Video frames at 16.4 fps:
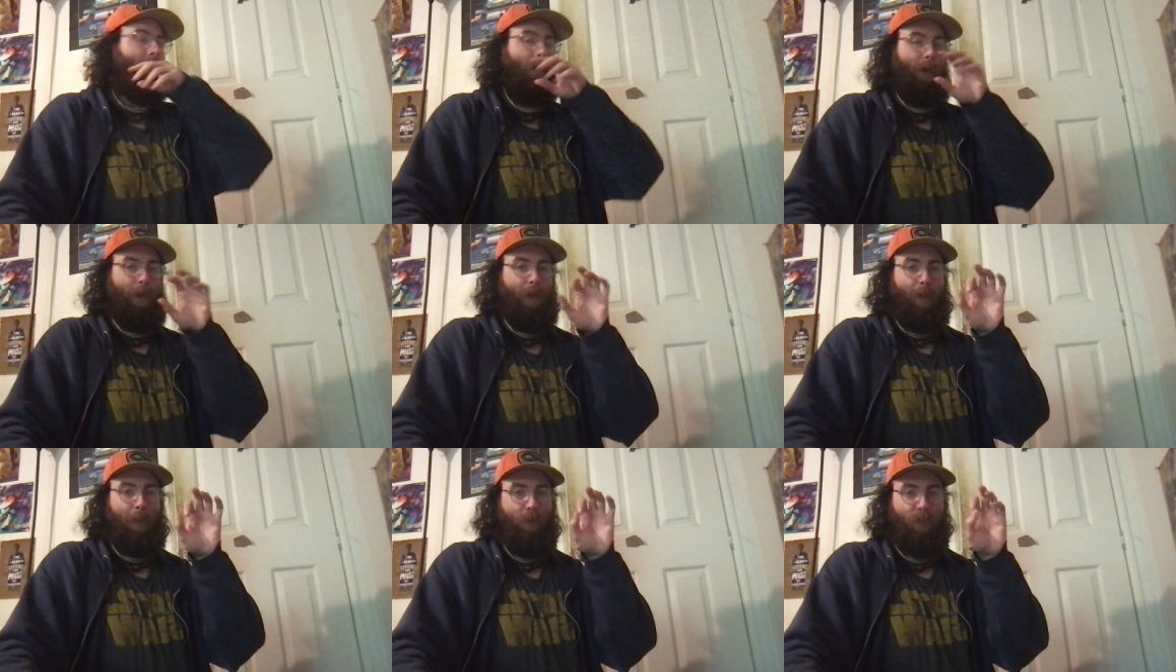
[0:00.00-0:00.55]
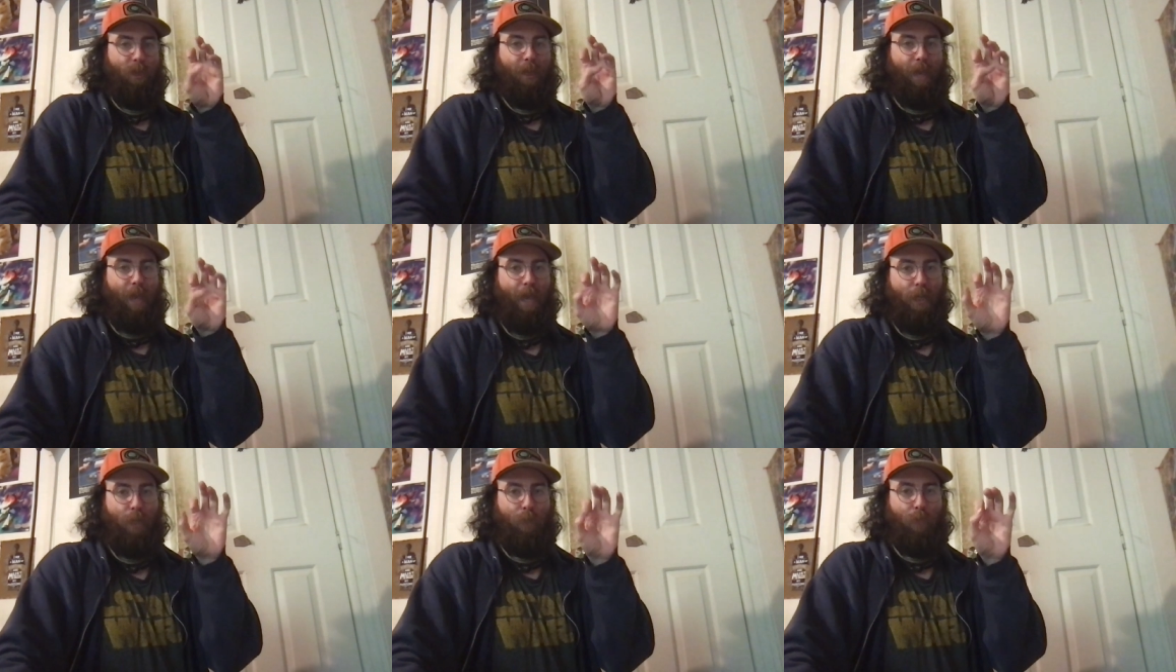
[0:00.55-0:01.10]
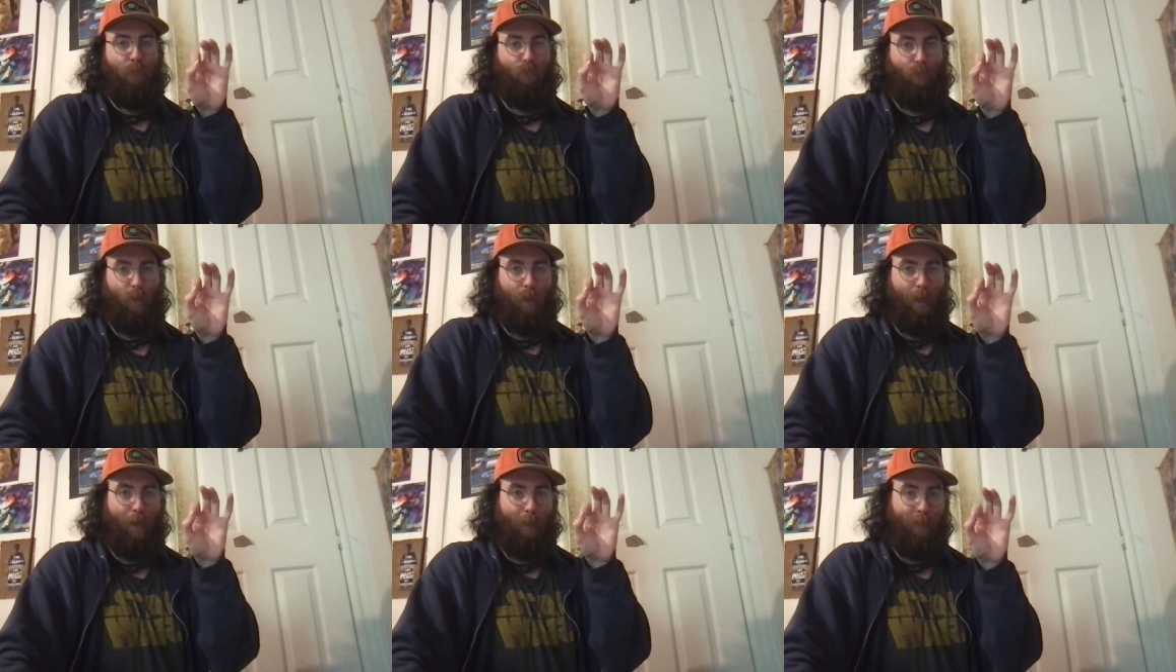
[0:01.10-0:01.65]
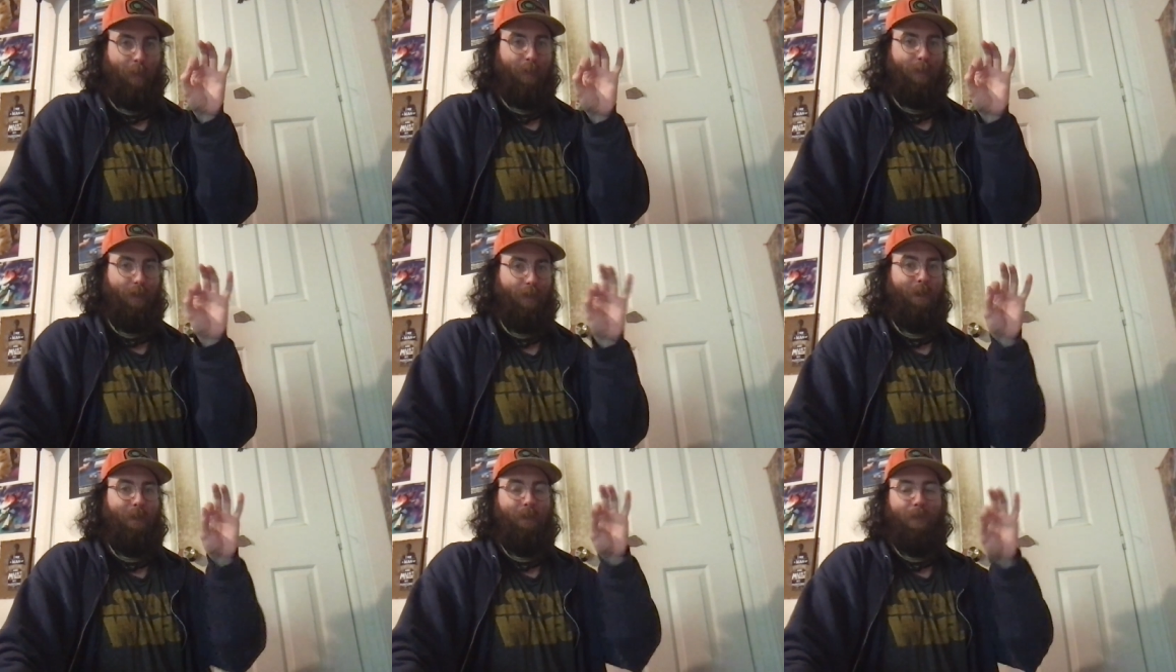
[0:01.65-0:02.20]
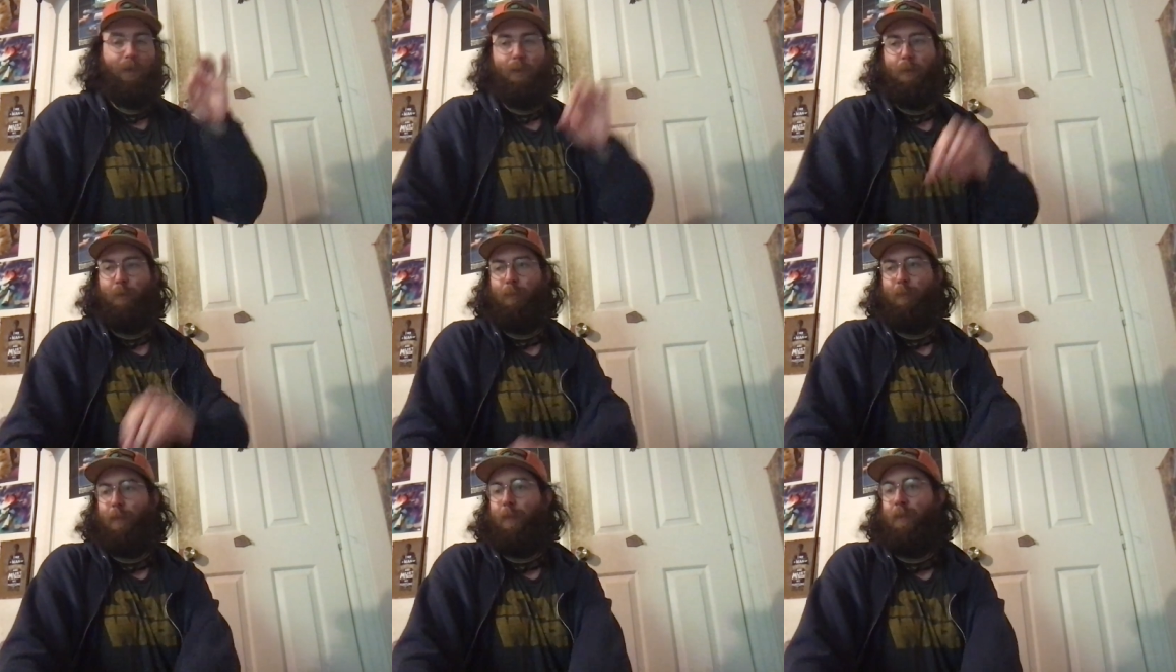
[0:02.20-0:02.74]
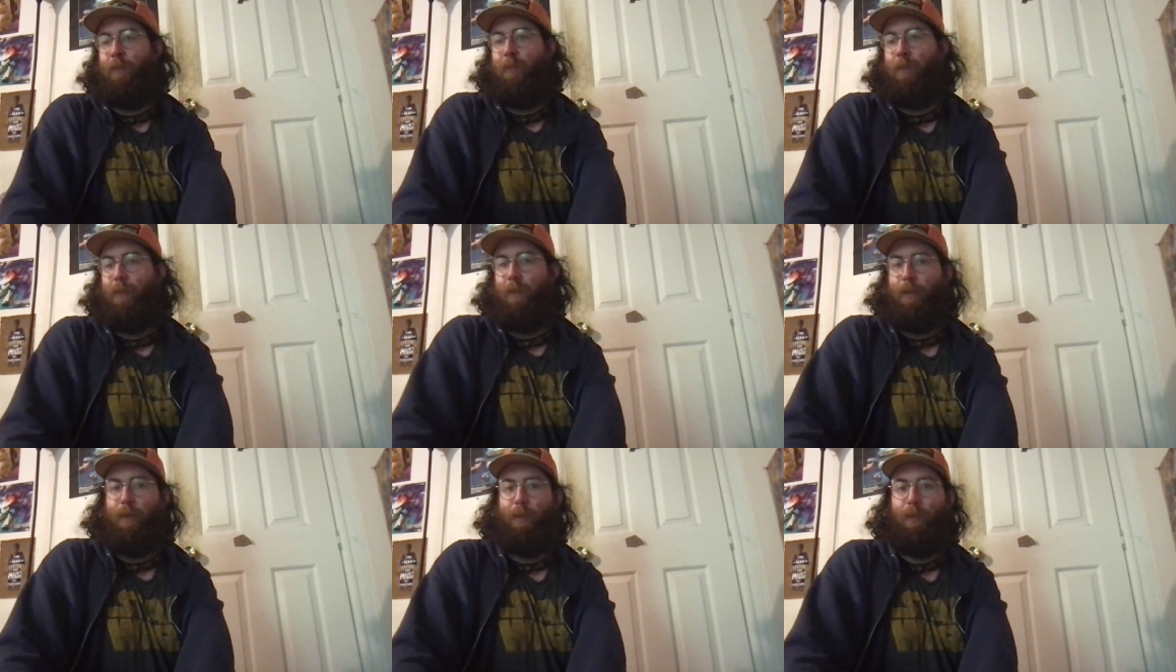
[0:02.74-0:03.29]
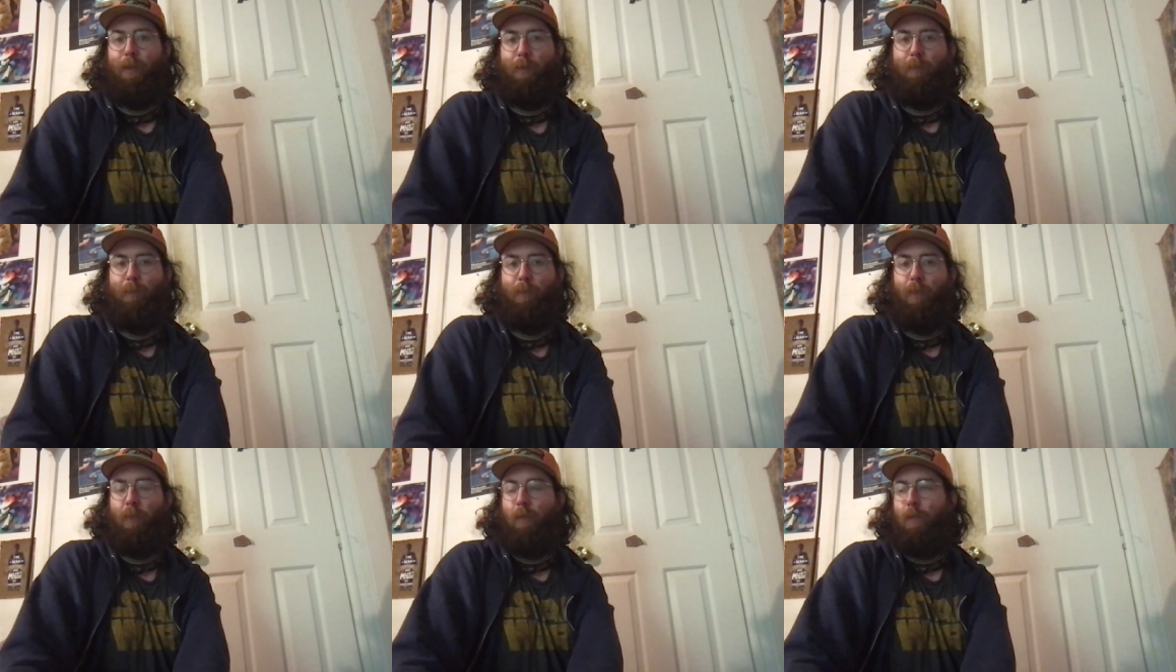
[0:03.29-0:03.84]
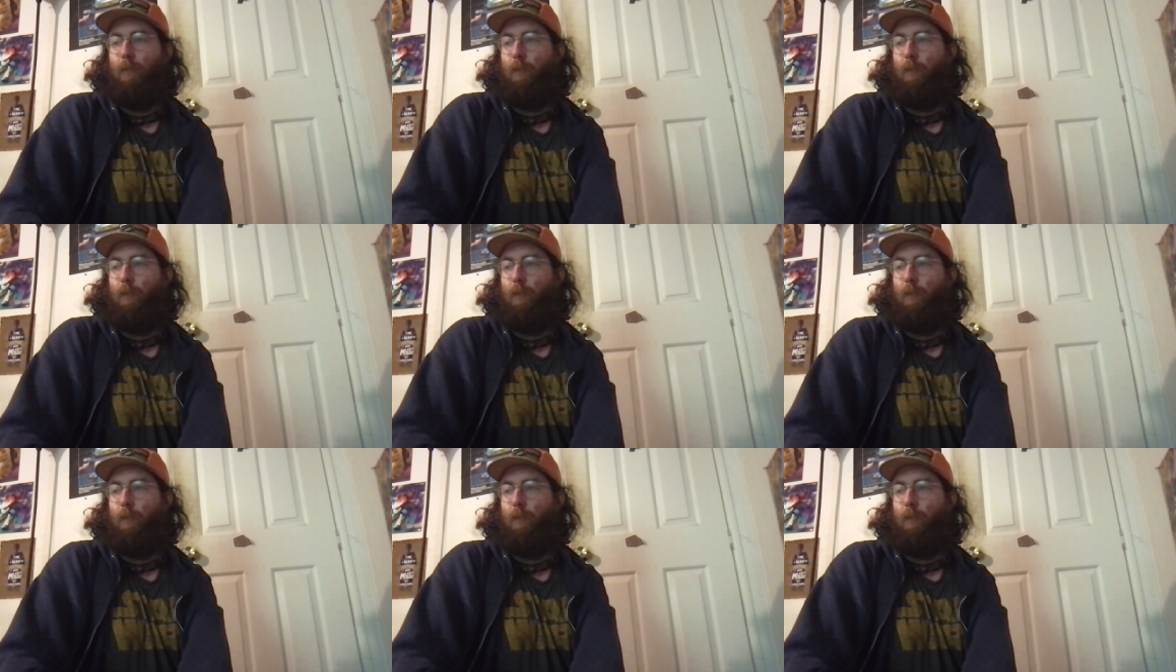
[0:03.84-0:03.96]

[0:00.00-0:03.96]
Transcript: him I'm trying to catch some crabs we need to eat them um